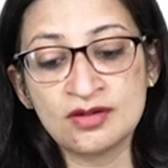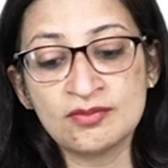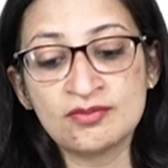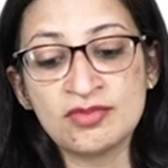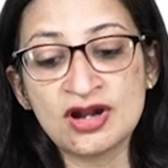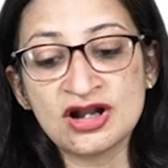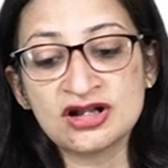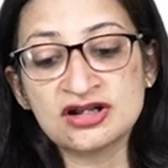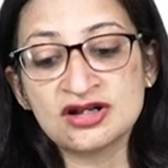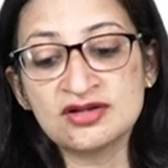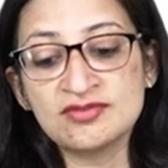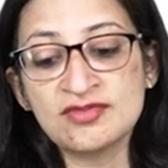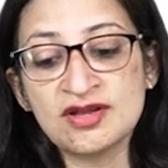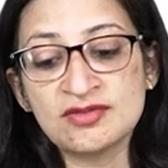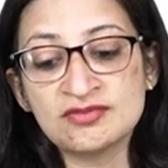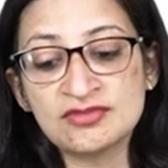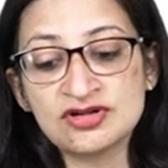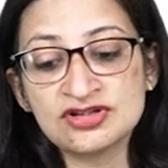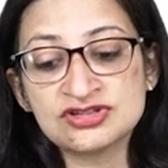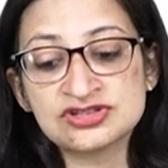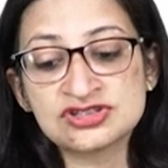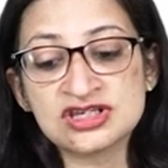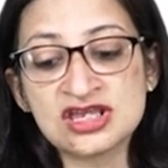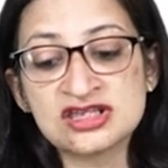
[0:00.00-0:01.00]
But
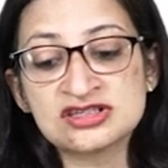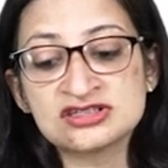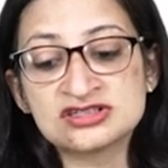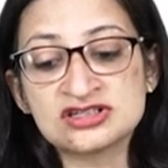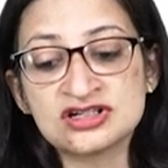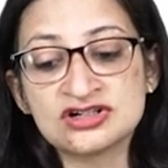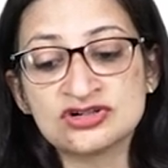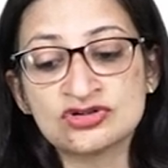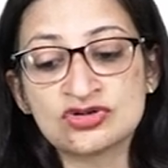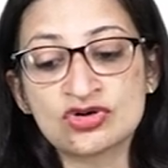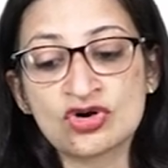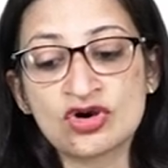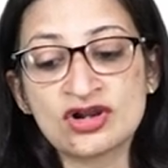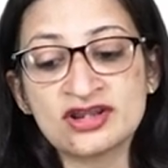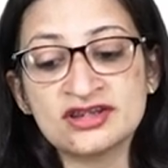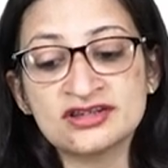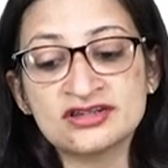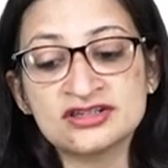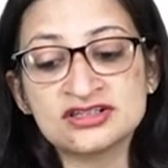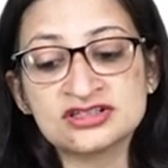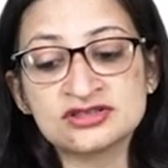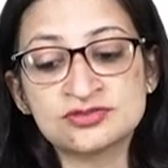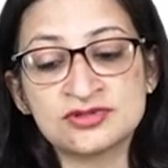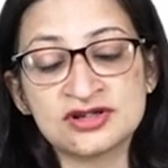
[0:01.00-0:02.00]
remember chest indrawing
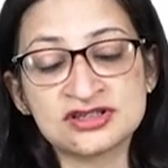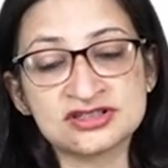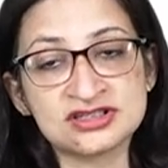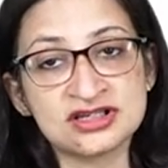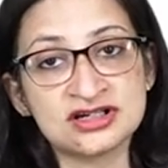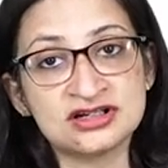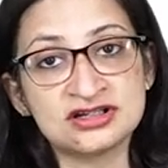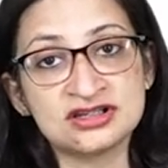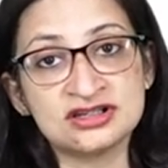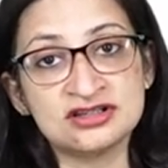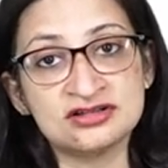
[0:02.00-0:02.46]
is present